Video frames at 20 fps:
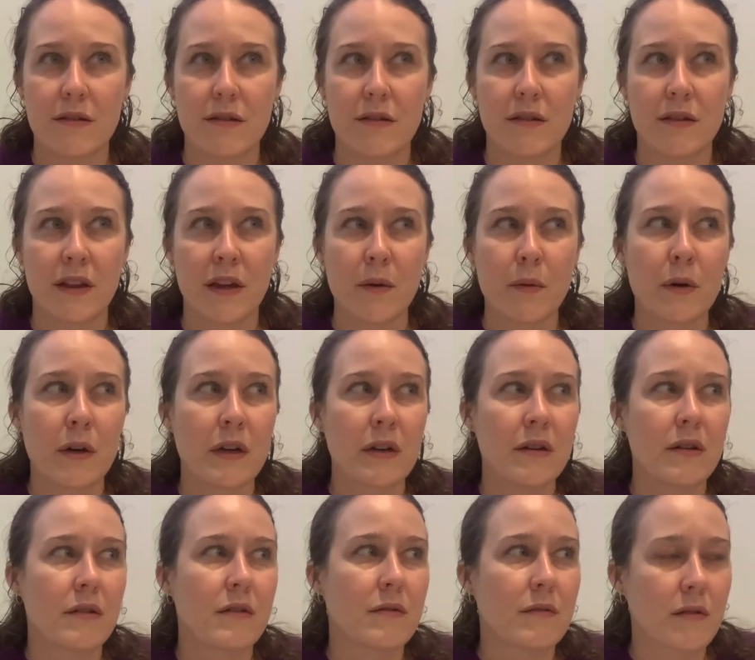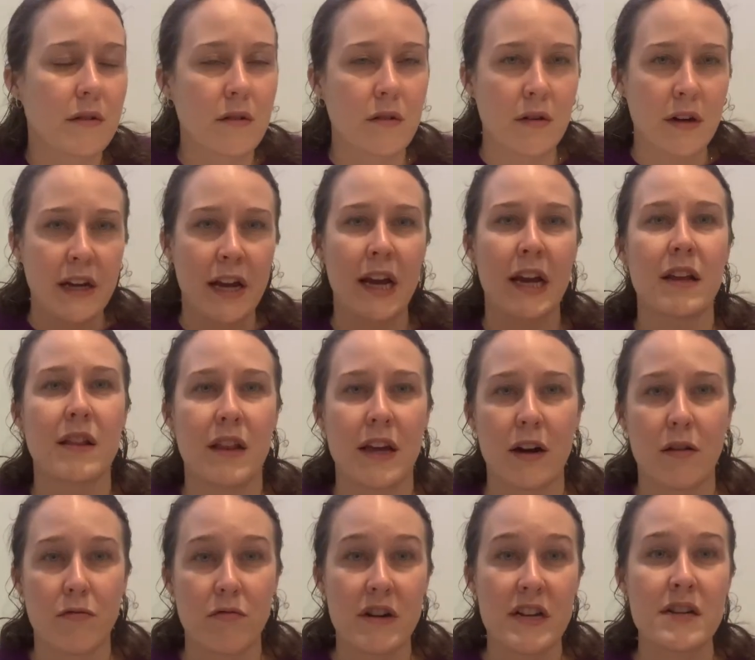they would create like
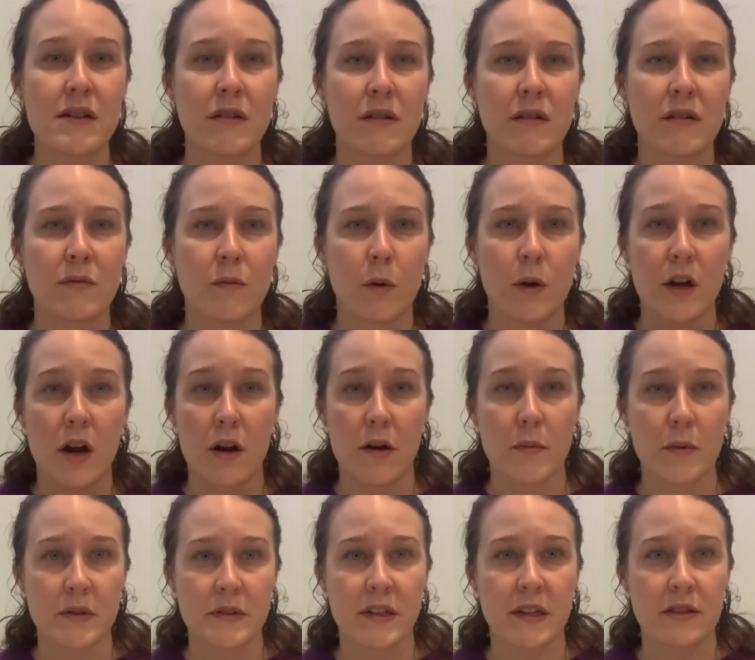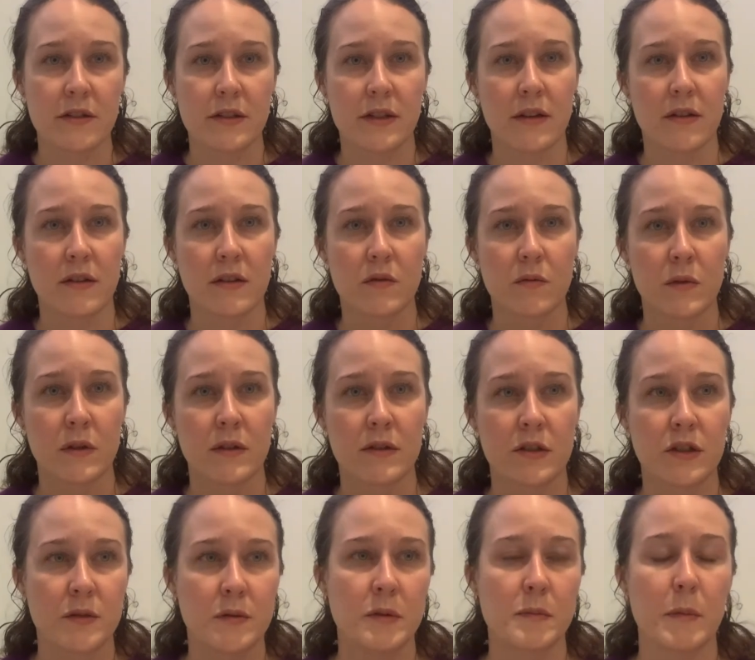real 100% Shetland wool,
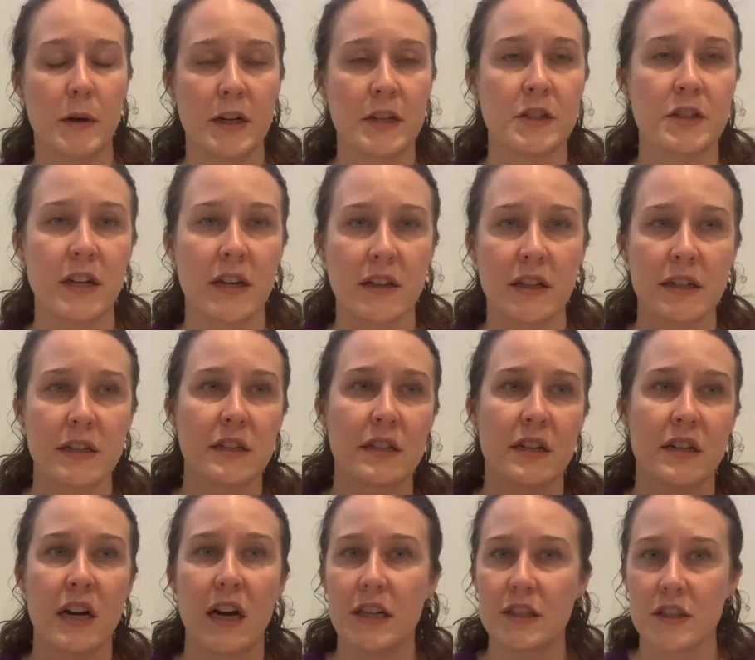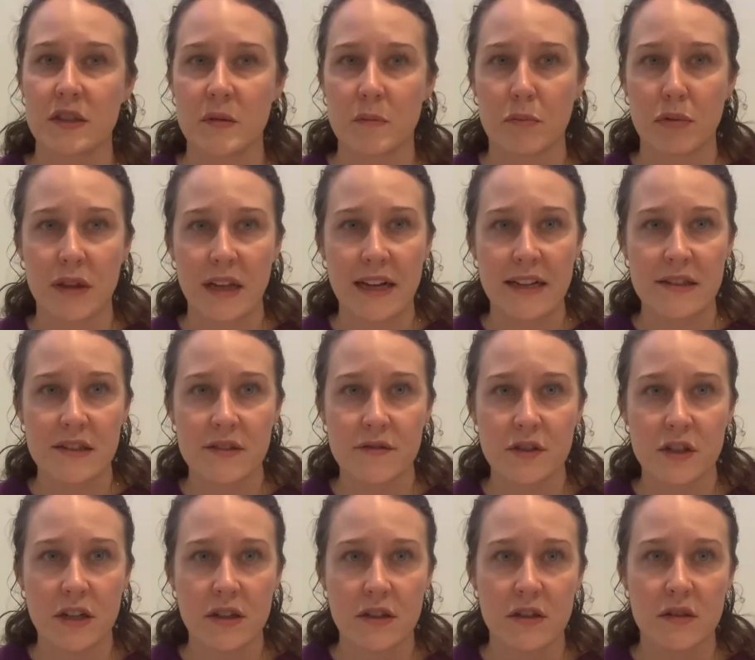spun in Shetland, not just blends of
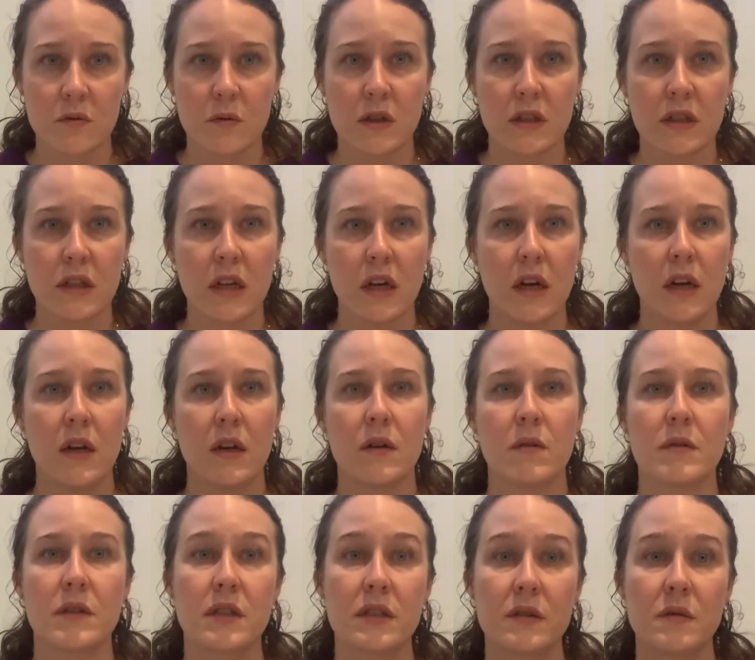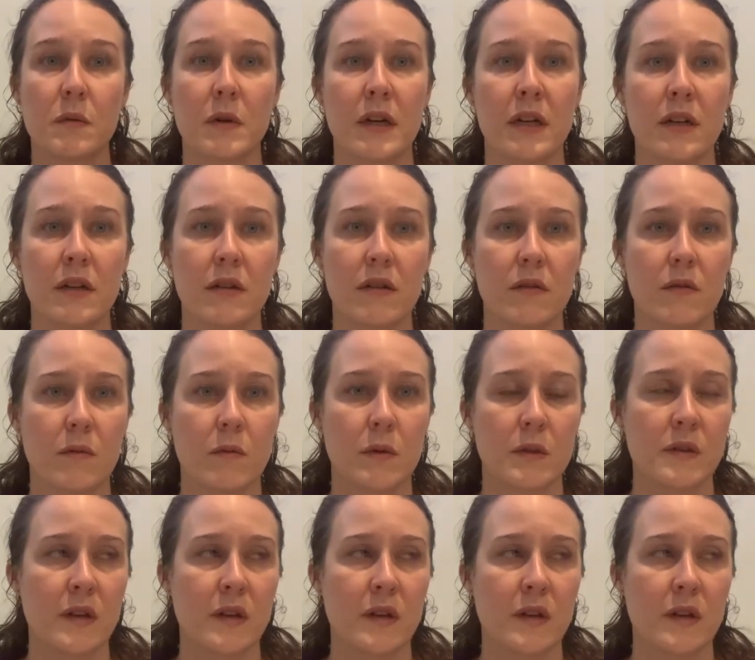Shetland wool, which is what was